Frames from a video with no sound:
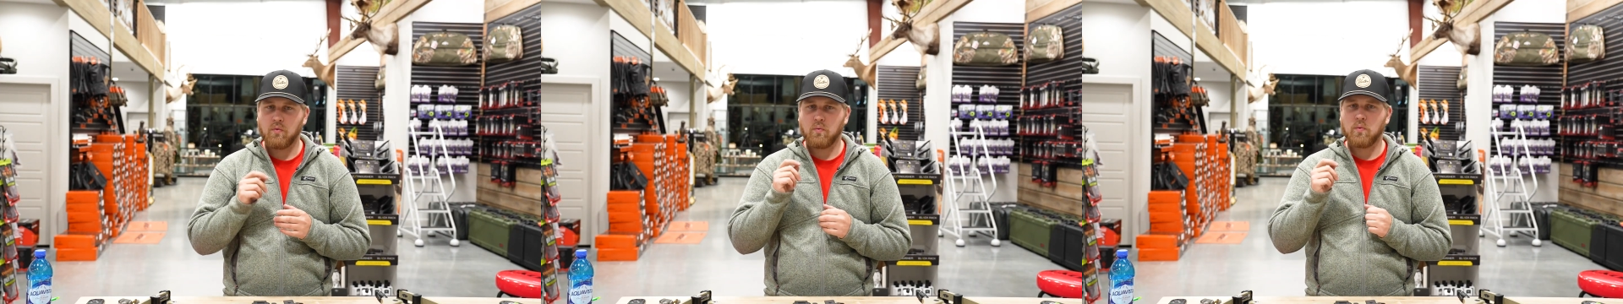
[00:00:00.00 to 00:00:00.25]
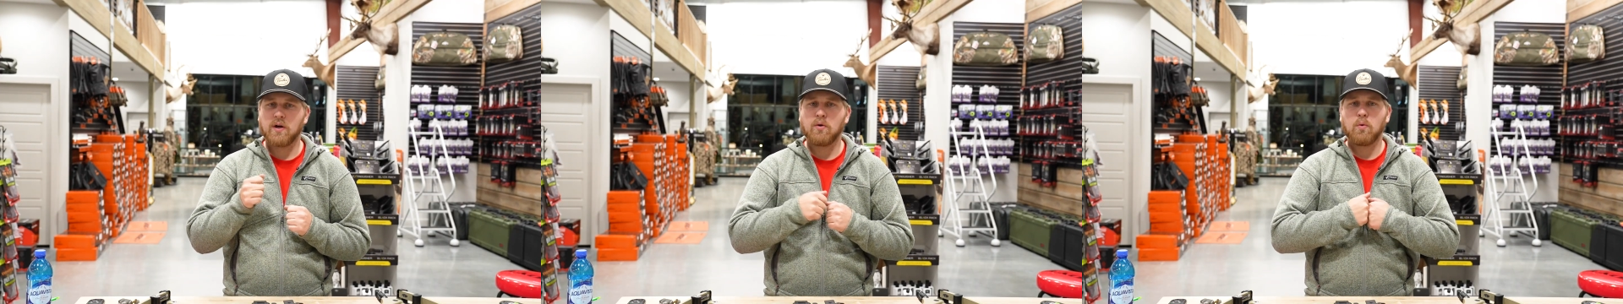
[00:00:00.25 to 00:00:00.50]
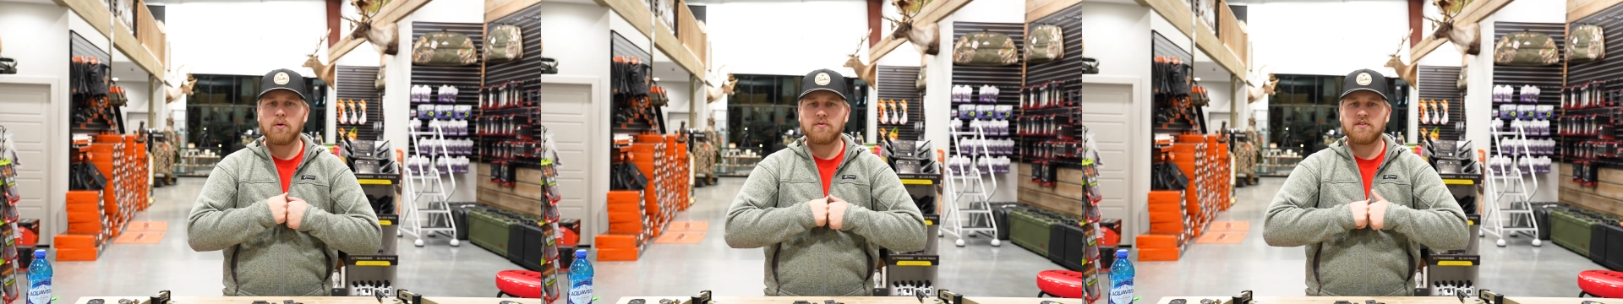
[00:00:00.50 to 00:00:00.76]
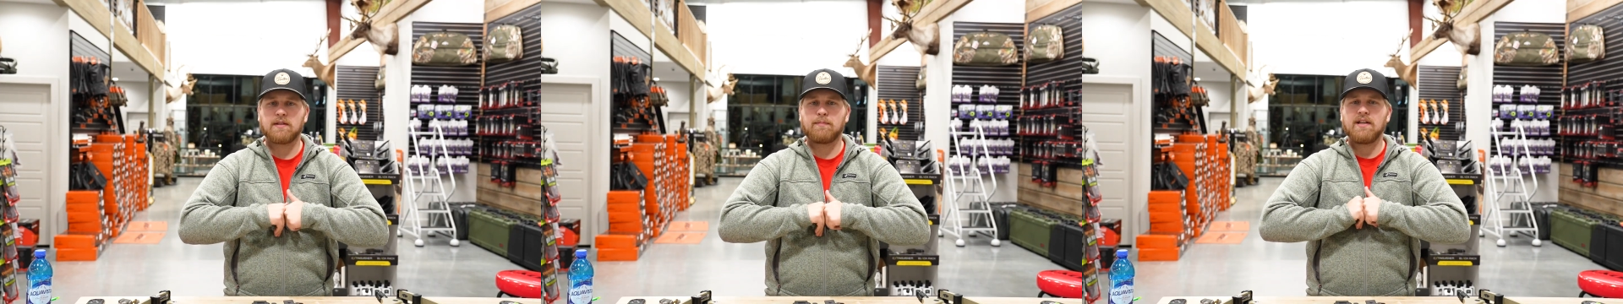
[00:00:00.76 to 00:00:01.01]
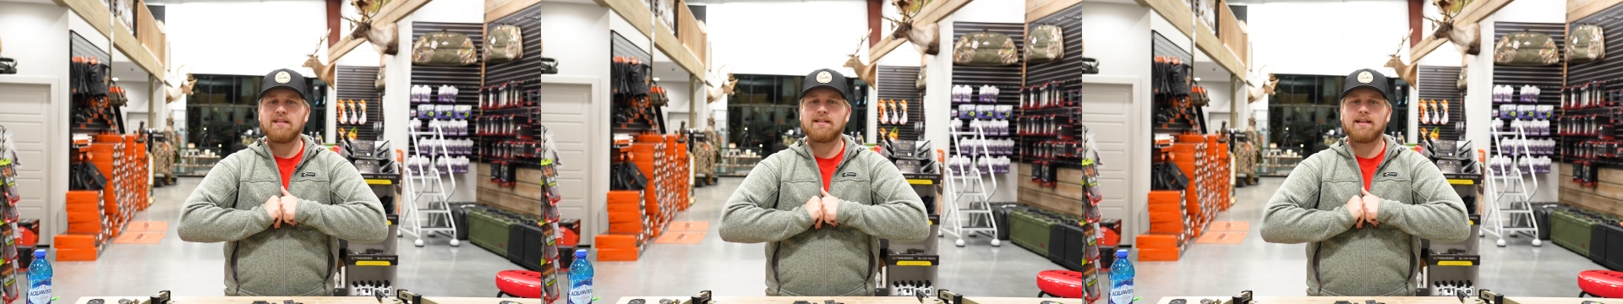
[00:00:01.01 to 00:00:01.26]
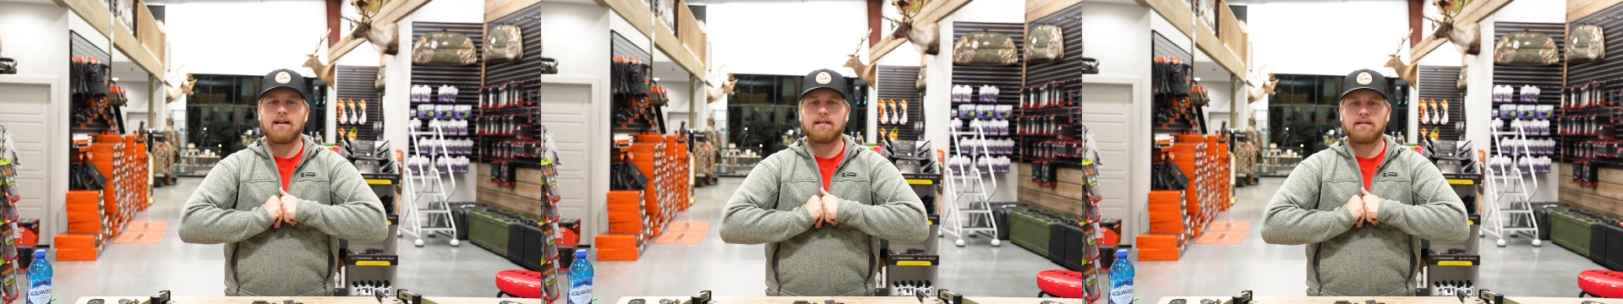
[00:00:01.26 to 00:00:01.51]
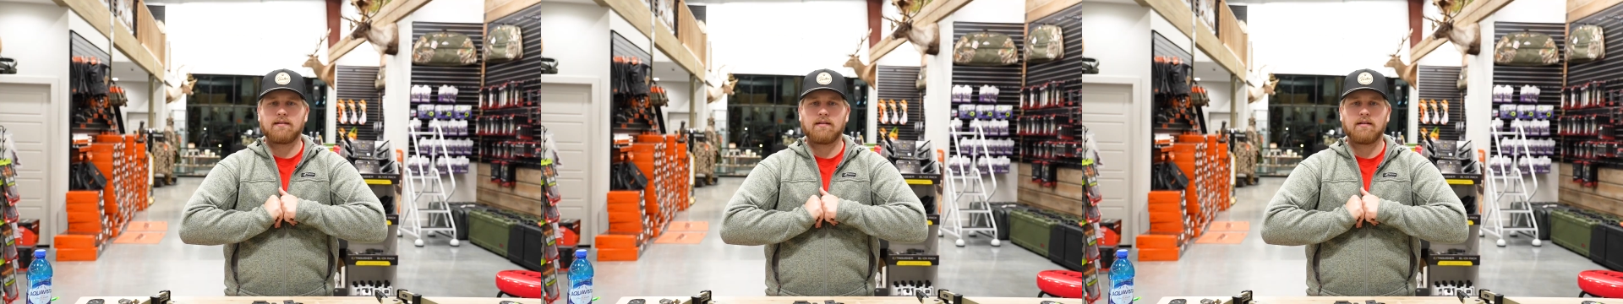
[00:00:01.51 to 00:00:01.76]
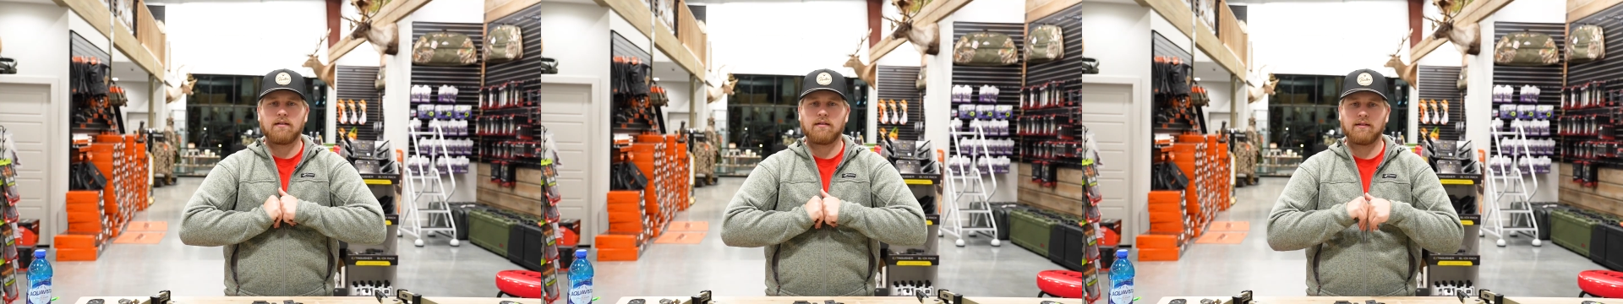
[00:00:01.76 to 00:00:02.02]
real world speed test.
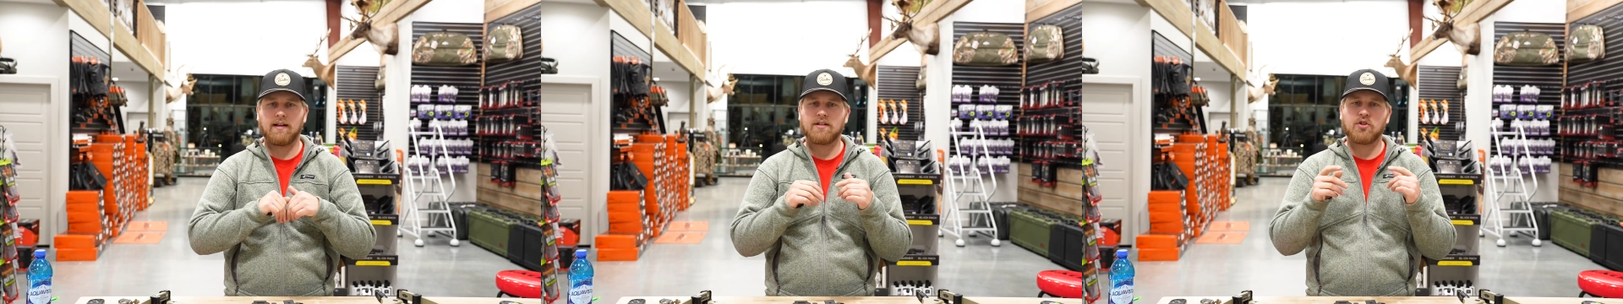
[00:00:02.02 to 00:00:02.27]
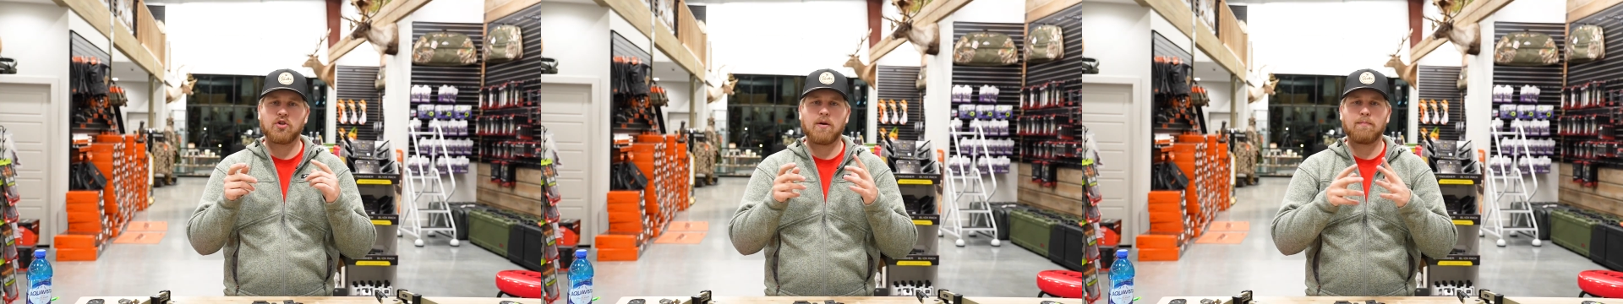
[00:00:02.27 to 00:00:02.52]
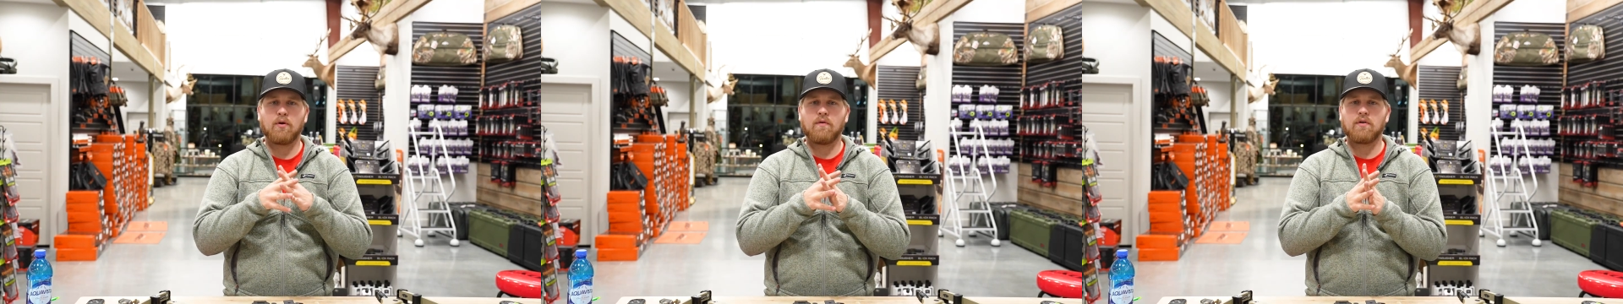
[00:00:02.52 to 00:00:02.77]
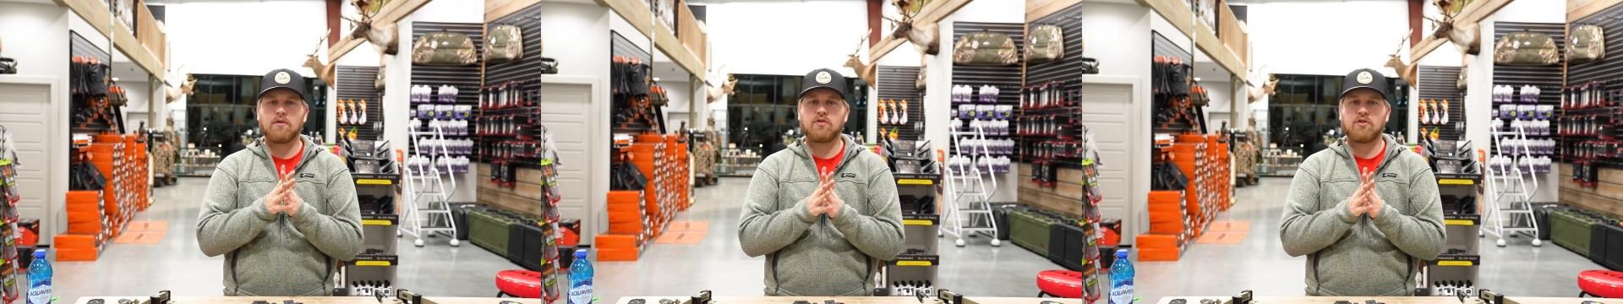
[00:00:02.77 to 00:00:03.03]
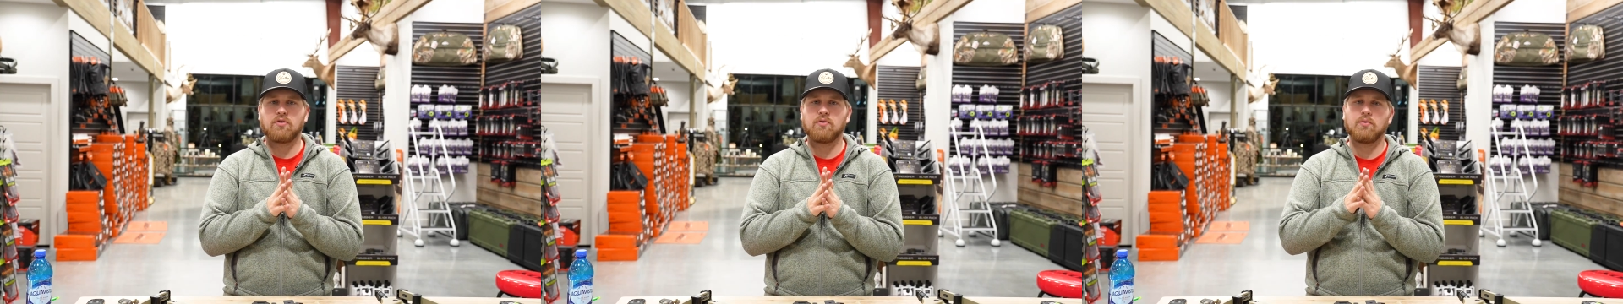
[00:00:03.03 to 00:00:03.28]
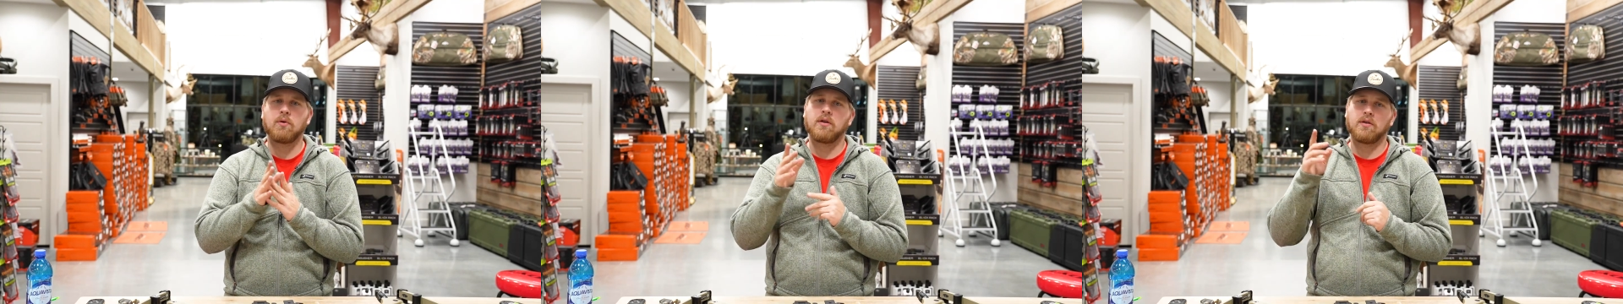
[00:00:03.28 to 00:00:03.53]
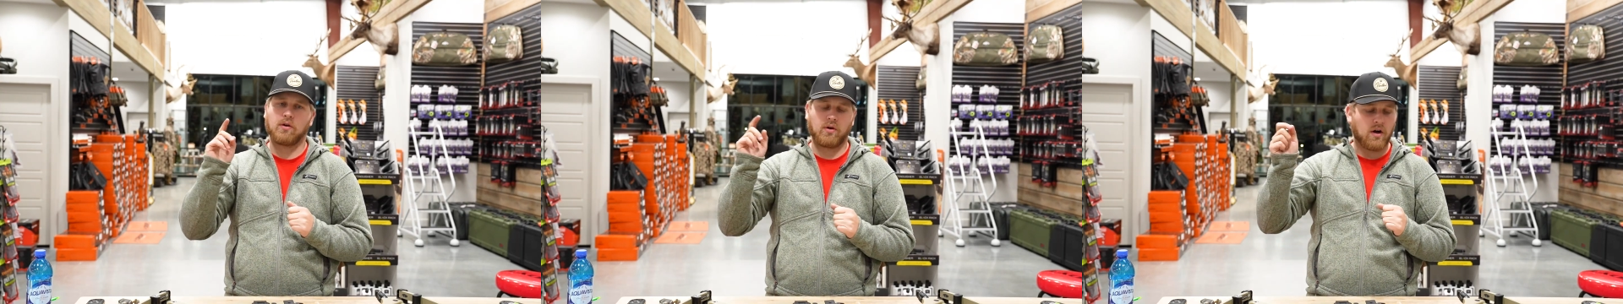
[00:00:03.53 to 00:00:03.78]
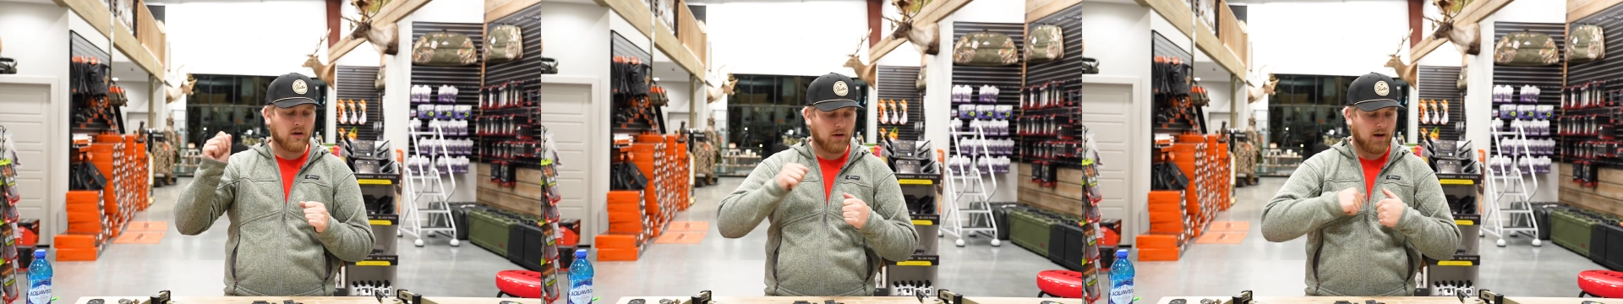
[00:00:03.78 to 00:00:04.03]
Let's jump over to the
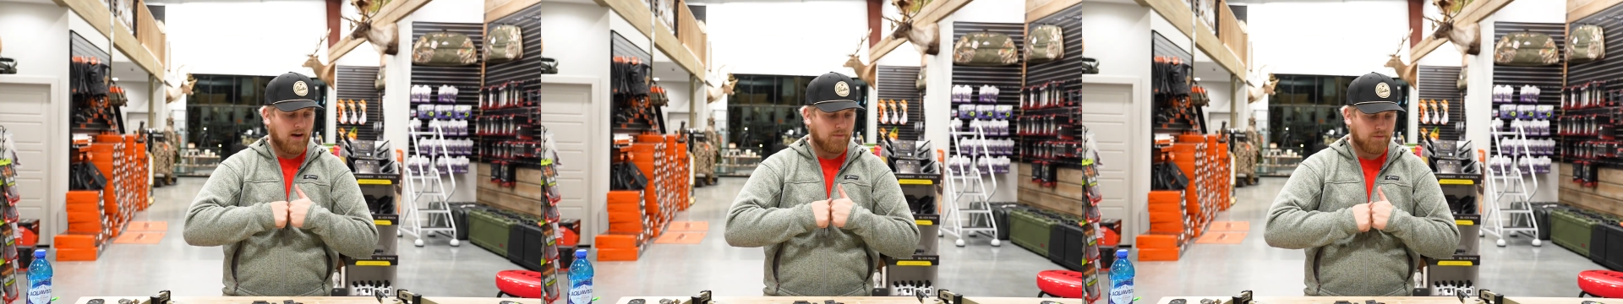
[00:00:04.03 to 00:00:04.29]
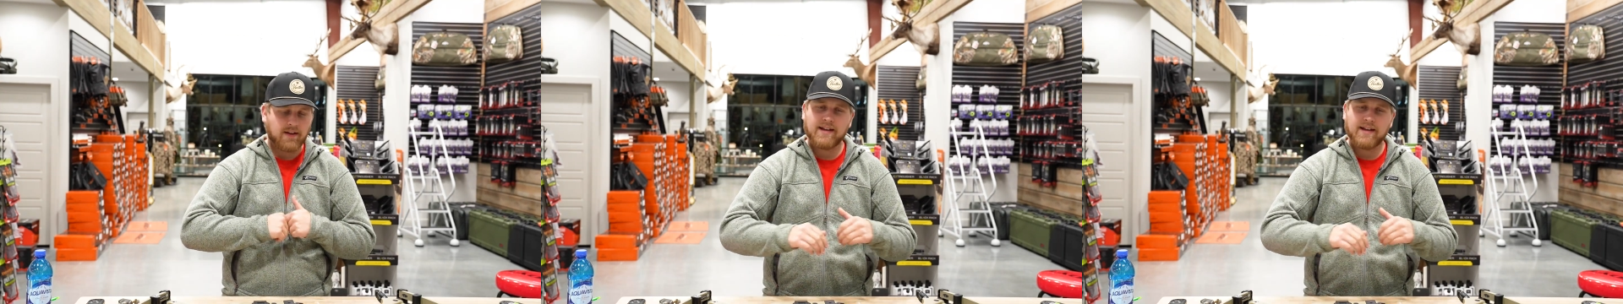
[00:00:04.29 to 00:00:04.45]
chronograph